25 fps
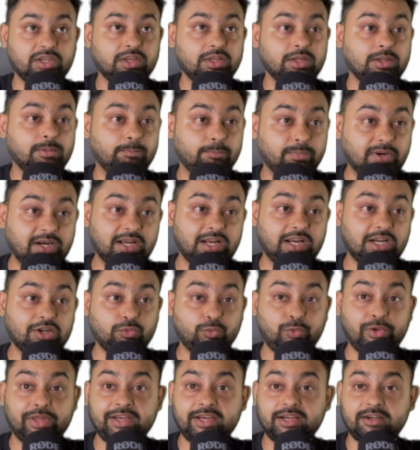but
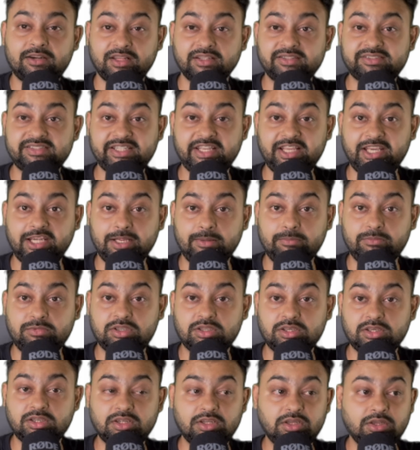when it received,
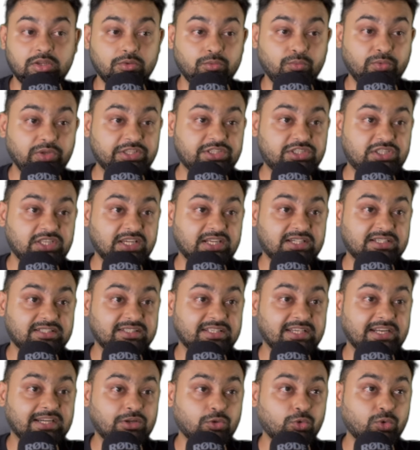we checked
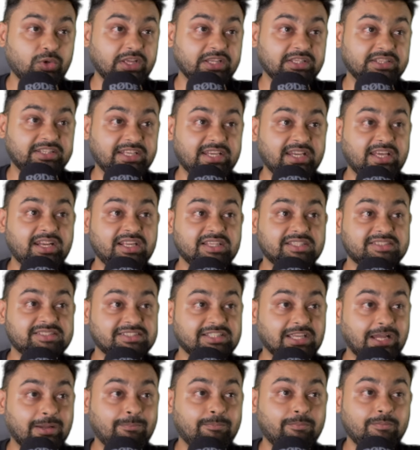that okay, there is
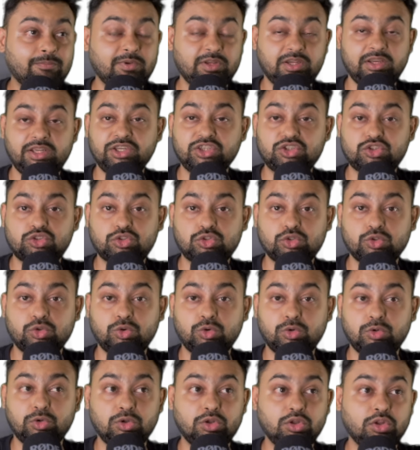some
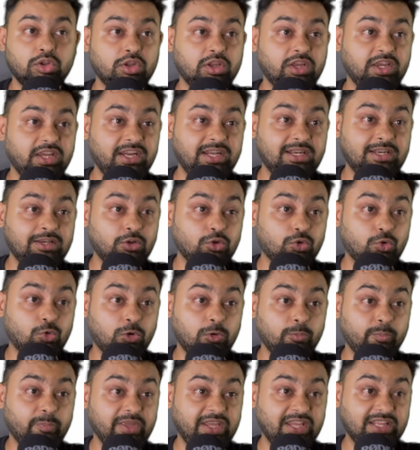issue in
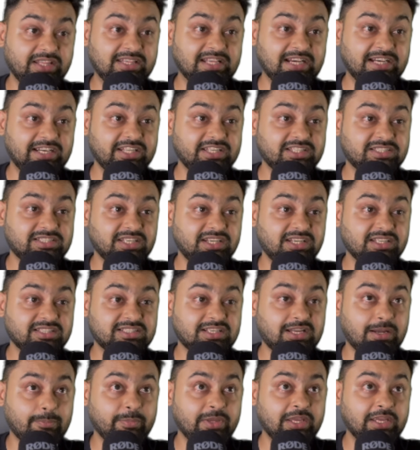node B, that is it is
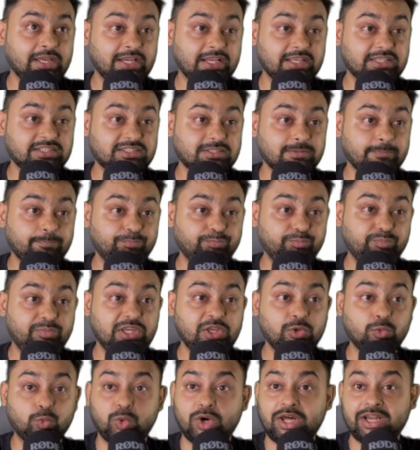coming as
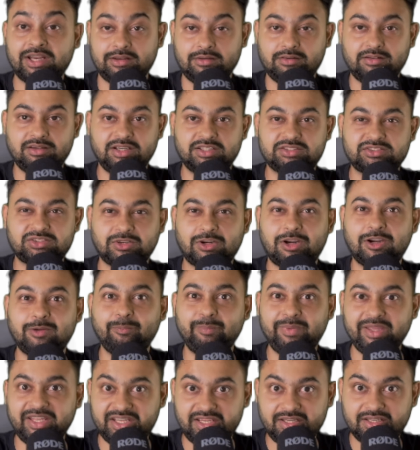B1, it's not
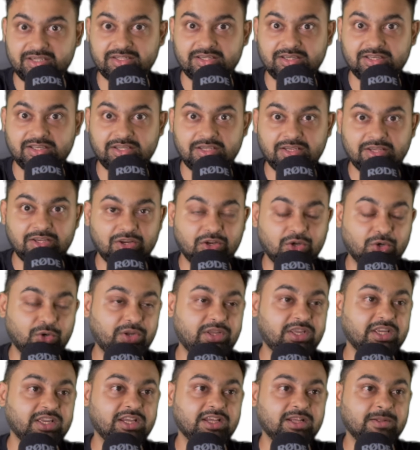B. Okay,